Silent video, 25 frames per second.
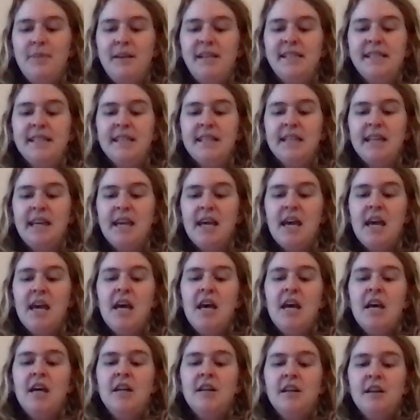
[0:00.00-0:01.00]
Basically,
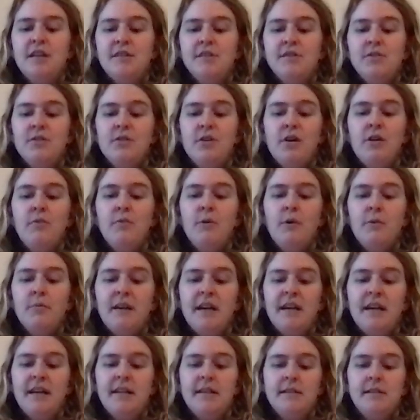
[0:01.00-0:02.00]
Natsuko will
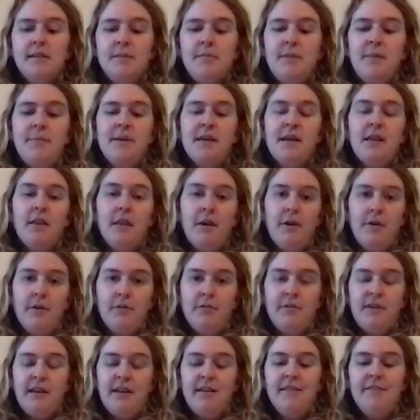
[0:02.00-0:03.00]
raise the baby
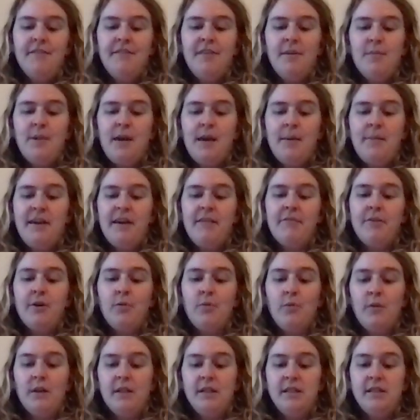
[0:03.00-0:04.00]
alone, and if the baby
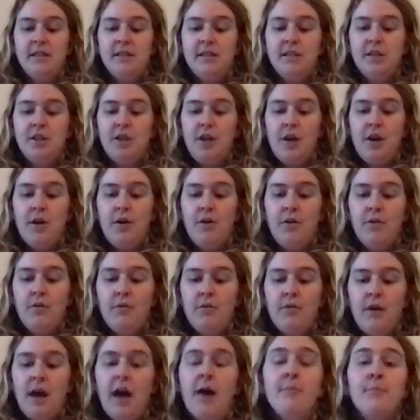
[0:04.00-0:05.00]
ever wants to know,